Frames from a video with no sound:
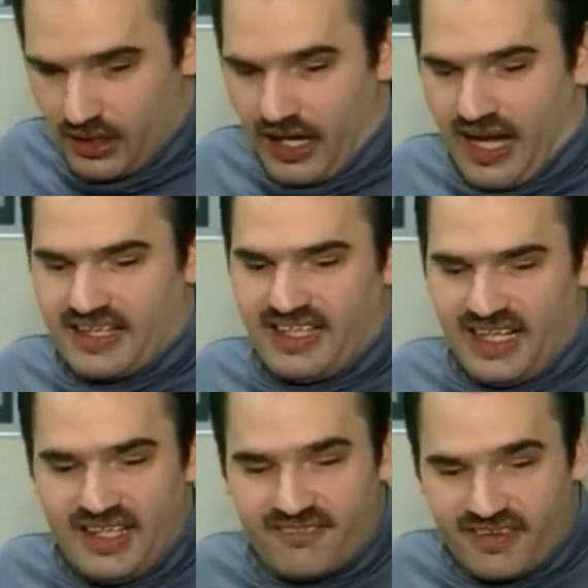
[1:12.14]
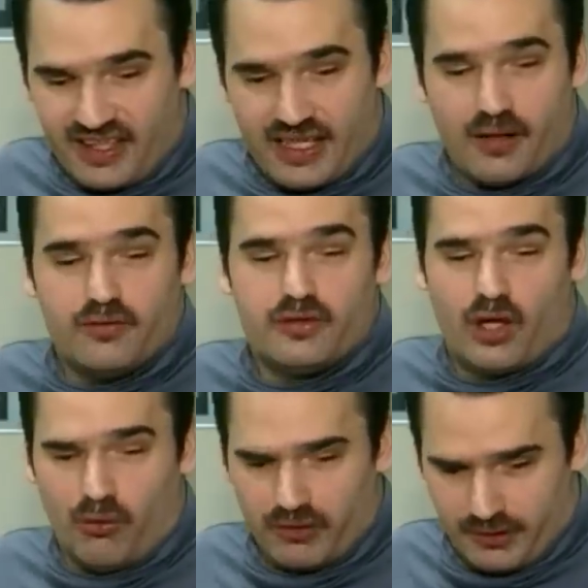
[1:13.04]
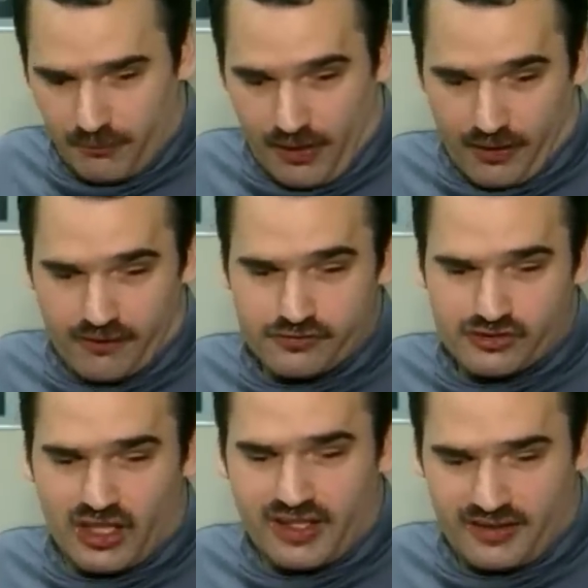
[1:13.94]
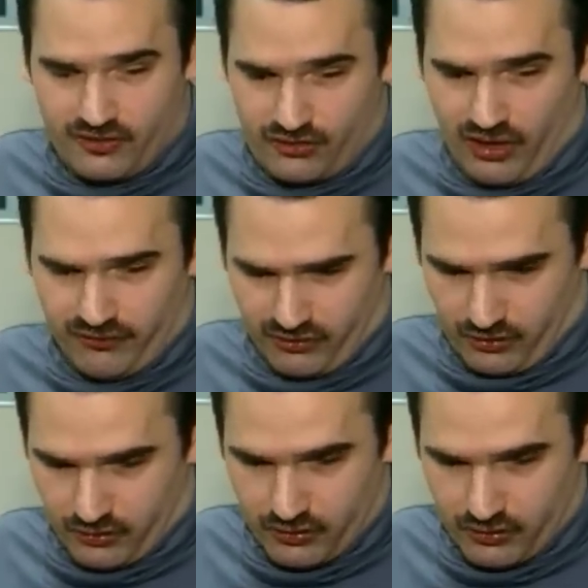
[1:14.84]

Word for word: I can't even get out and go anywhere. I'm stuck in a shelter.